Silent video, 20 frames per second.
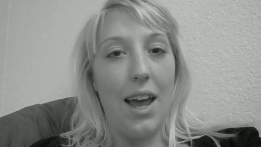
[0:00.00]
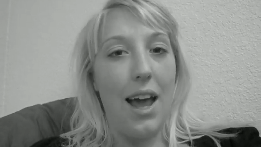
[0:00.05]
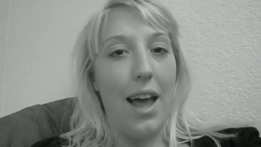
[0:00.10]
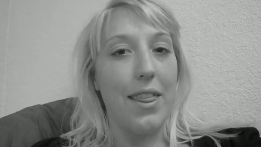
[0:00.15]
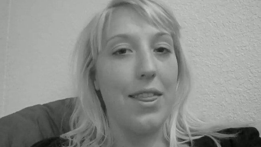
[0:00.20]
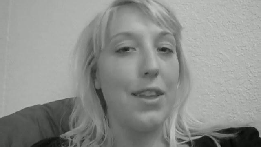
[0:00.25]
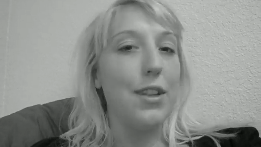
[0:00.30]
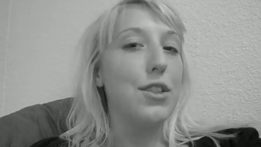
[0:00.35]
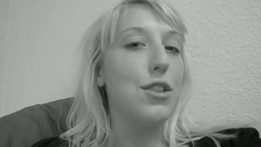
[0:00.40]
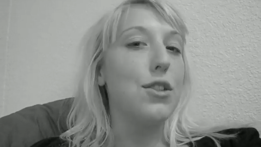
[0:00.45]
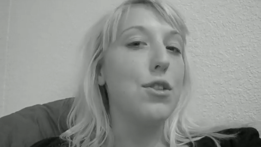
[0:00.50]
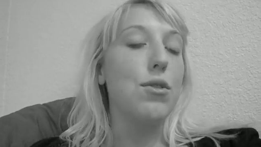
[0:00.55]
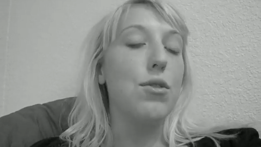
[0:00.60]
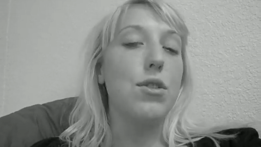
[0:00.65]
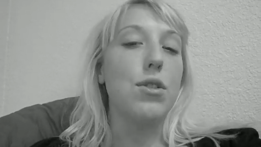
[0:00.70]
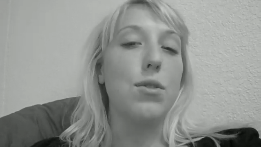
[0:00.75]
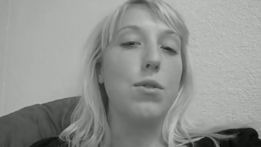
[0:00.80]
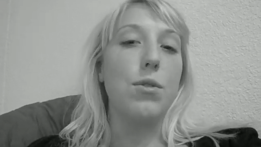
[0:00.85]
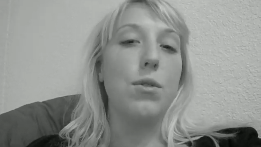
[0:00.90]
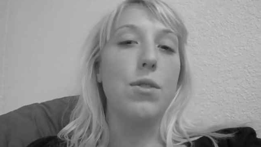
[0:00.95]
At this new
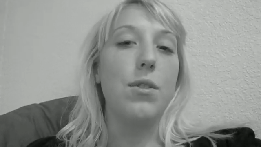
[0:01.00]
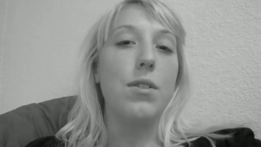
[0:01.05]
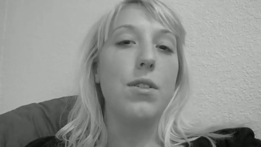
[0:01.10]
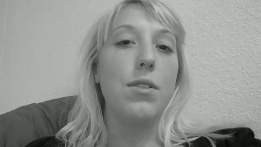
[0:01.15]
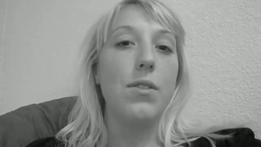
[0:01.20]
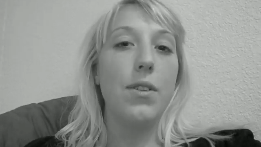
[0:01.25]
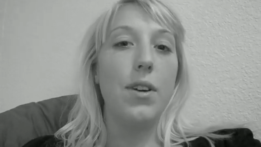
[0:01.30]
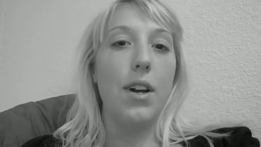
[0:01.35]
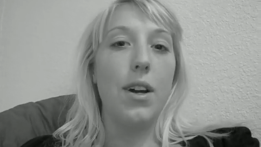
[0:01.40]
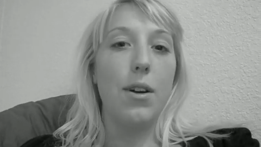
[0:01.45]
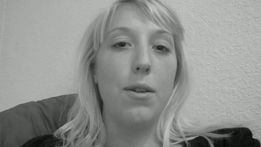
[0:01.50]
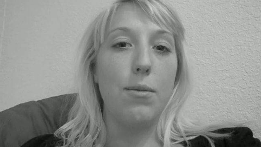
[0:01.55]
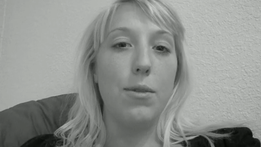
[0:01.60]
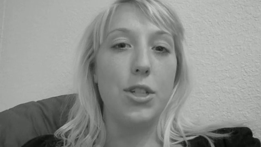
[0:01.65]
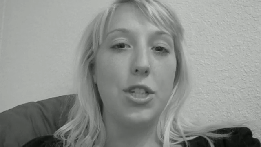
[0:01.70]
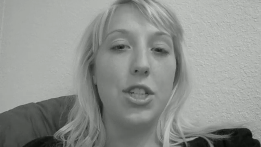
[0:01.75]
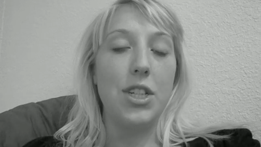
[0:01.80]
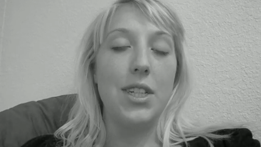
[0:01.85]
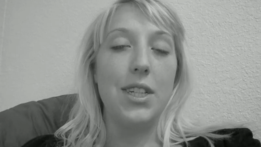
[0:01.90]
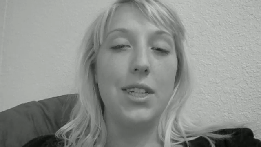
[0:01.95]
school,
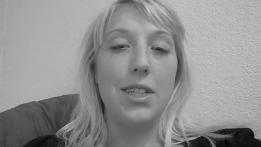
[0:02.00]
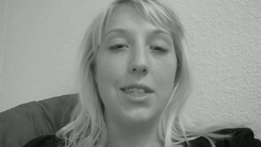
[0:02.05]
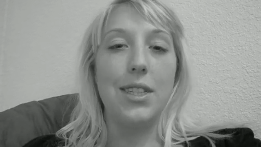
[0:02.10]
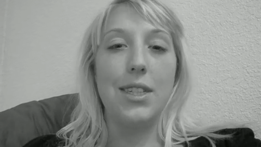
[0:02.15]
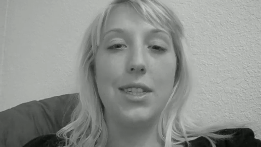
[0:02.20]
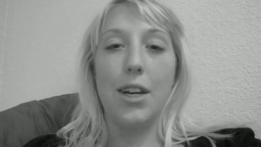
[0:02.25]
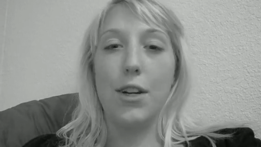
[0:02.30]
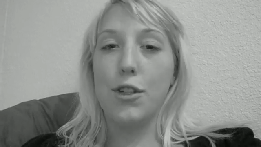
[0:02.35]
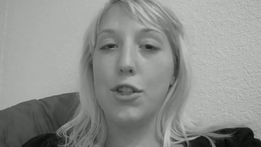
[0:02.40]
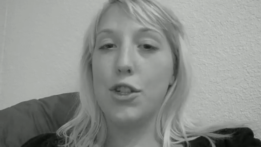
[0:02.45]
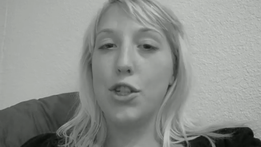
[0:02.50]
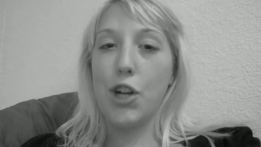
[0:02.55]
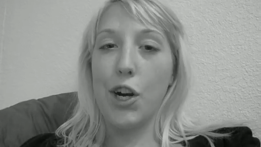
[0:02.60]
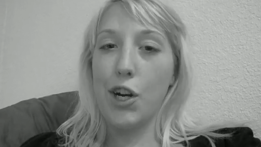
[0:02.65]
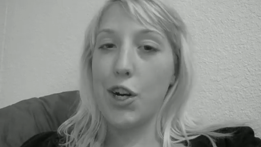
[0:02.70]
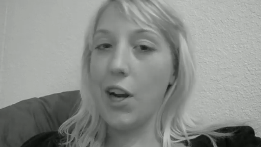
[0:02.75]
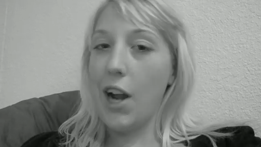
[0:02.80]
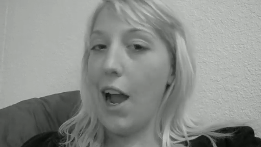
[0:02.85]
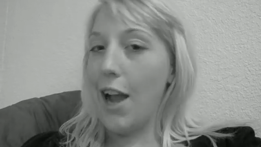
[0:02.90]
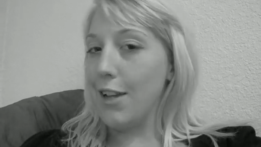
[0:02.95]
which is Delta
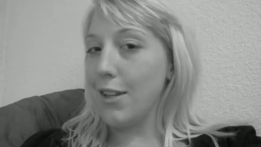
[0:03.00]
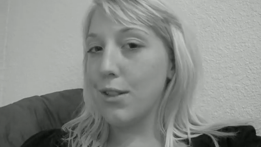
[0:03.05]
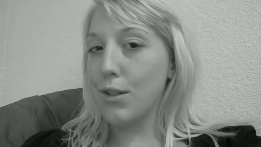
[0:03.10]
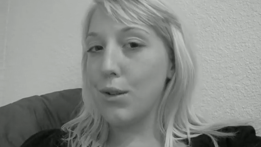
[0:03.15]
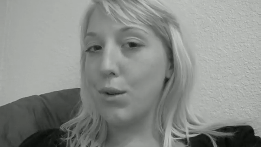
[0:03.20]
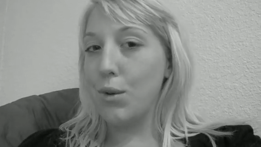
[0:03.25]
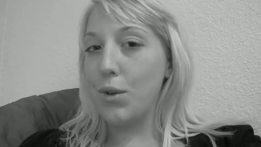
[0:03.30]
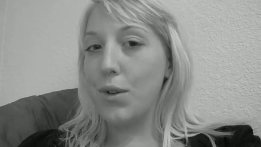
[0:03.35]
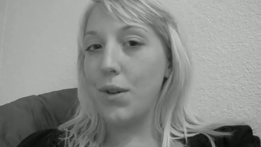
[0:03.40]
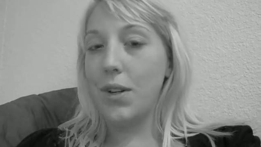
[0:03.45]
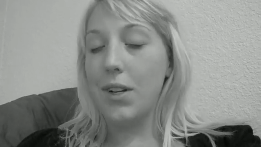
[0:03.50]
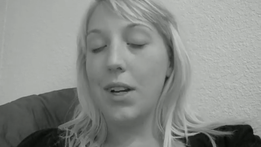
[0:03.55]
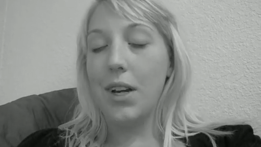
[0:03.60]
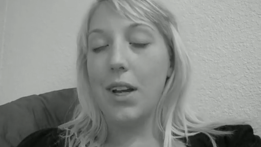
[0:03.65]
Charter High School,